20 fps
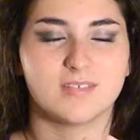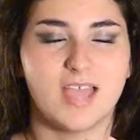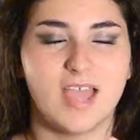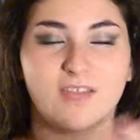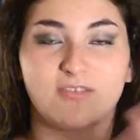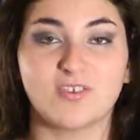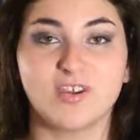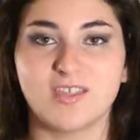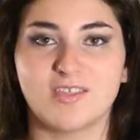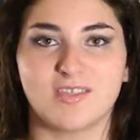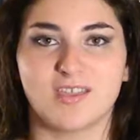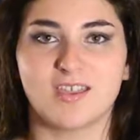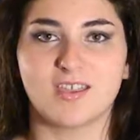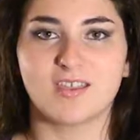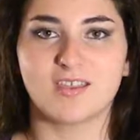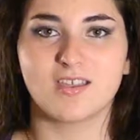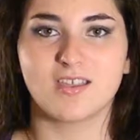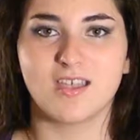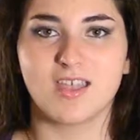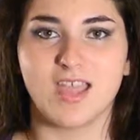
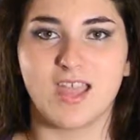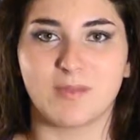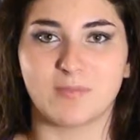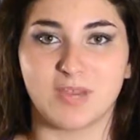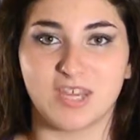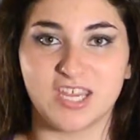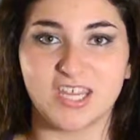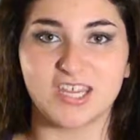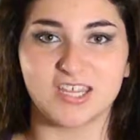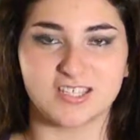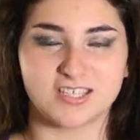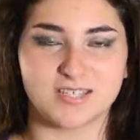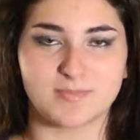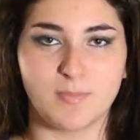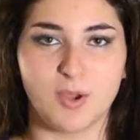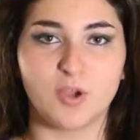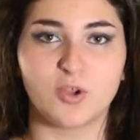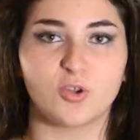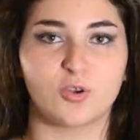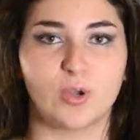everything. I mean, he can
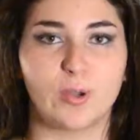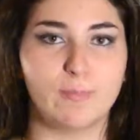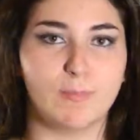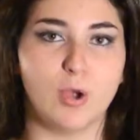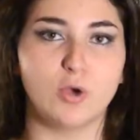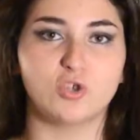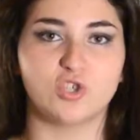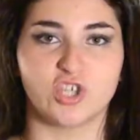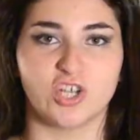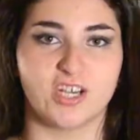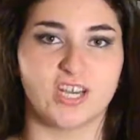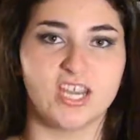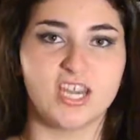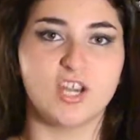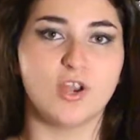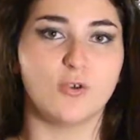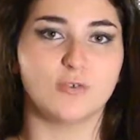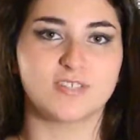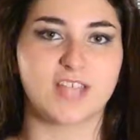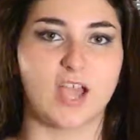smell your emotion. He
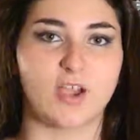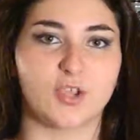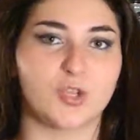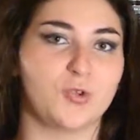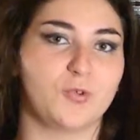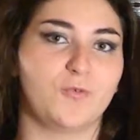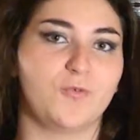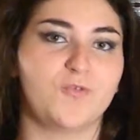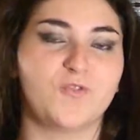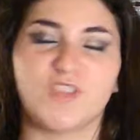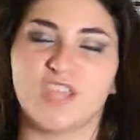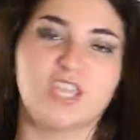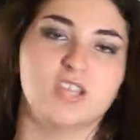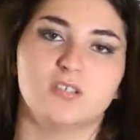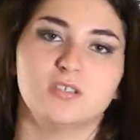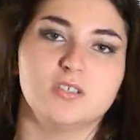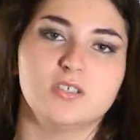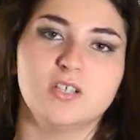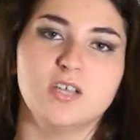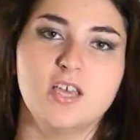knows how you
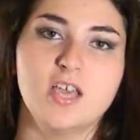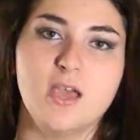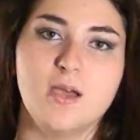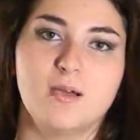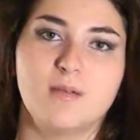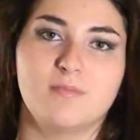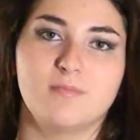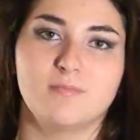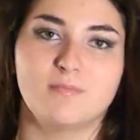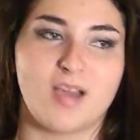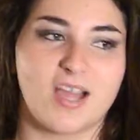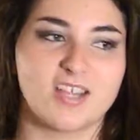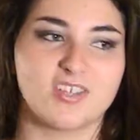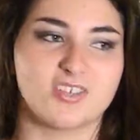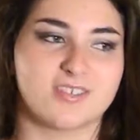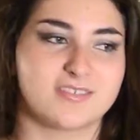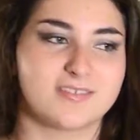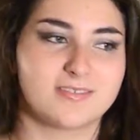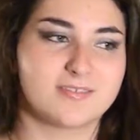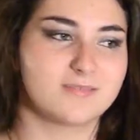feel by
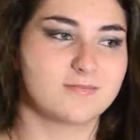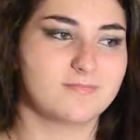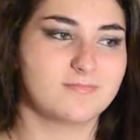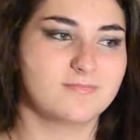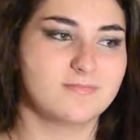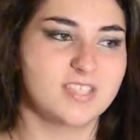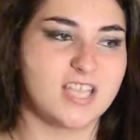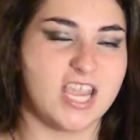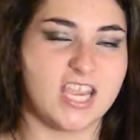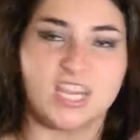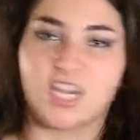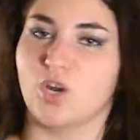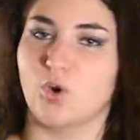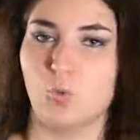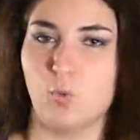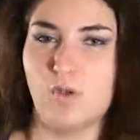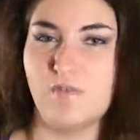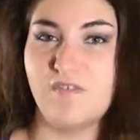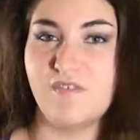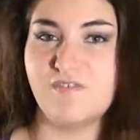just taking a
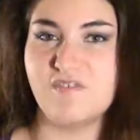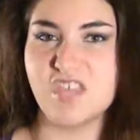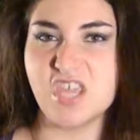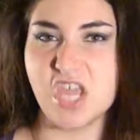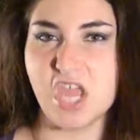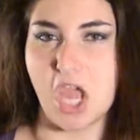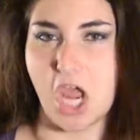whiff of the